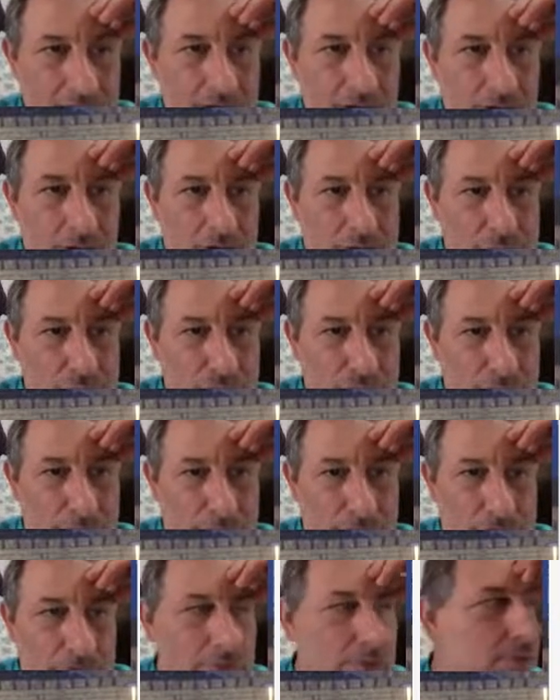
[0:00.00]
authorship
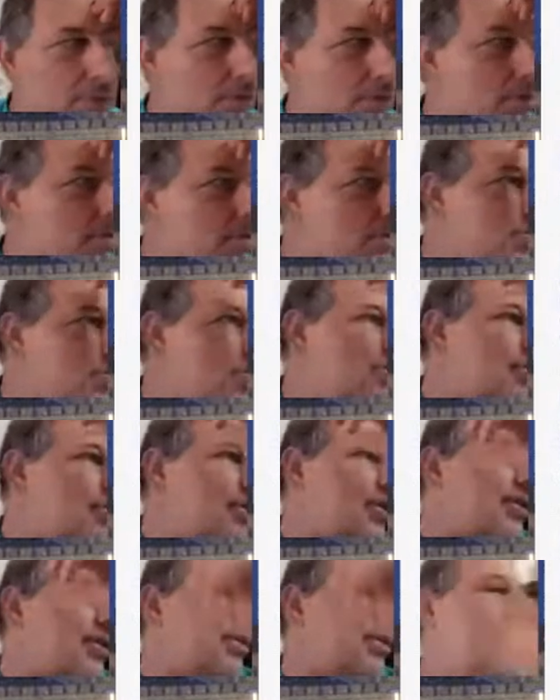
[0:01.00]
of, hold on, let me
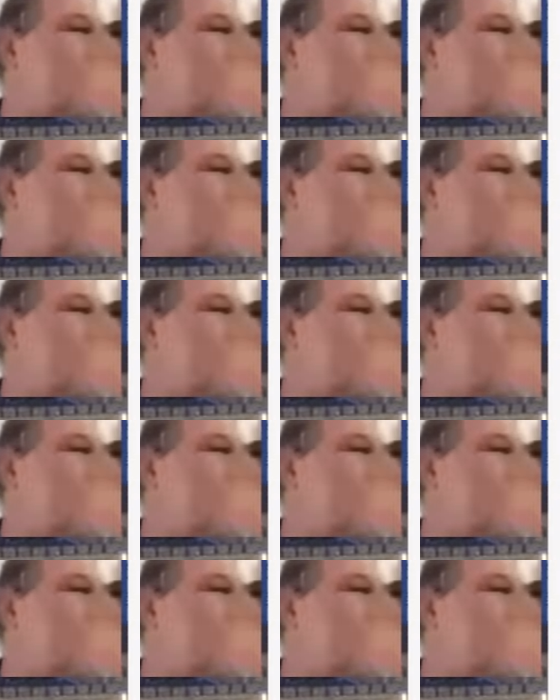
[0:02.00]
let the cat